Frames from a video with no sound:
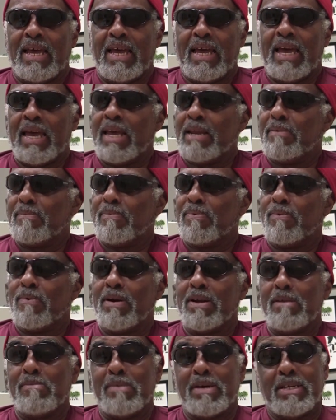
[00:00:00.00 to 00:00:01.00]
And
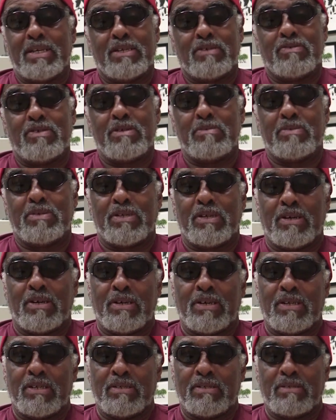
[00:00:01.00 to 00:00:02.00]
one of my trips
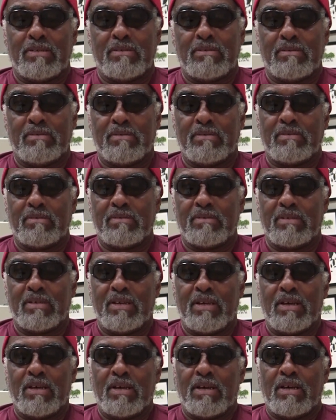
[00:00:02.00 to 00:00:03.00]
on
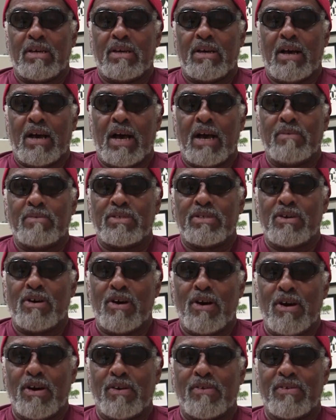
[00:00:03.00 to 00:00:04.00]
I was
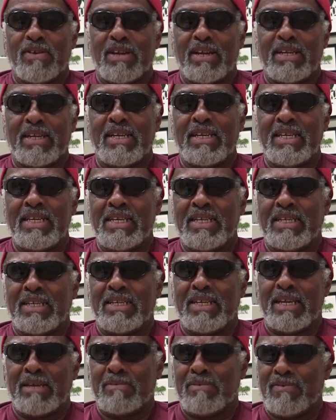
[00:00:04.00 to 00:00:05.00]
hungry. I didn't eat the
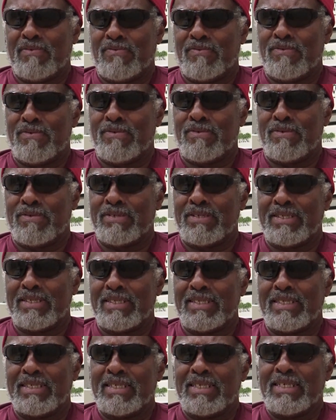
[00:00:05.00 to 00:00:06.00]
day before,
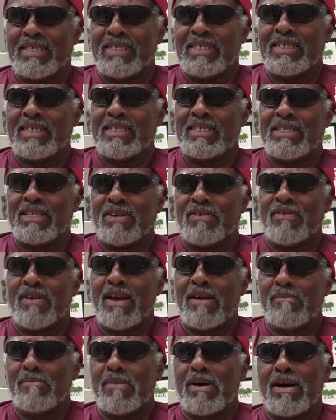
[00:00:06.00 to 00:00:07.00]
and the
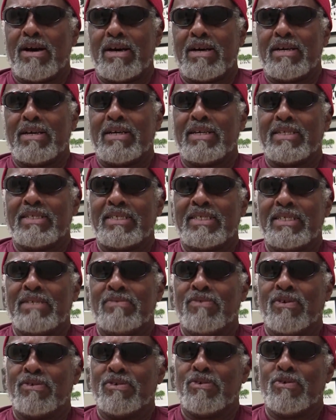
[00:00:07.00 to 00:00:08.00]
grandma, she rode a